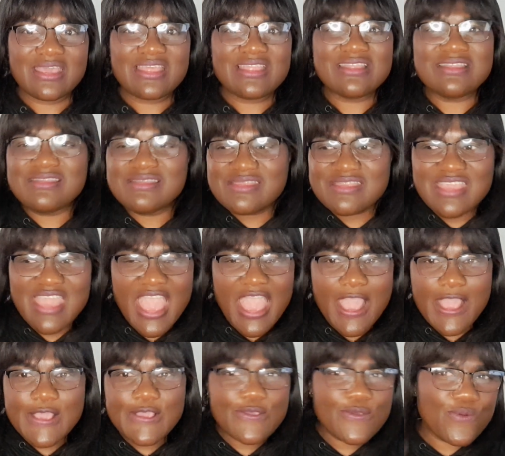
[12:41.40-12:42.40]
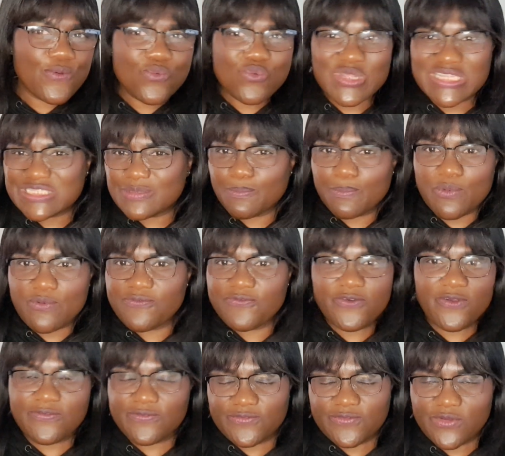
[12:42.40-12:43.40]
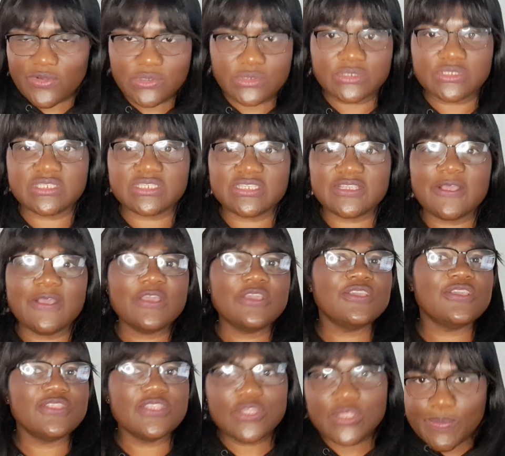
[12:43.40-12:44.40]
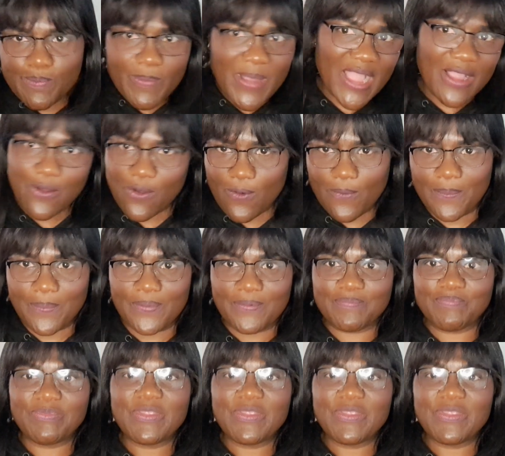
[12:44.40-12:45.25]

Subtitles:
near you with proof of funds, you need backup.